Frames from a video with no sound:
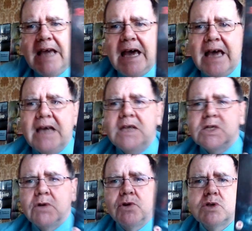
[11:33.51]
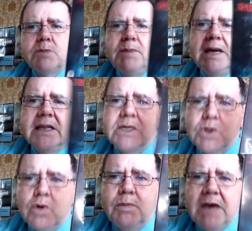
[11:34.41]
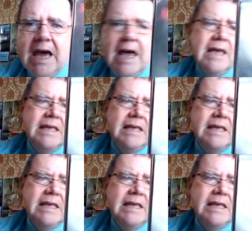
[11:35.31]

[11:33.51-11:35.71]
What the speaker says: yeah. So I thought I'd pick this up, yeah.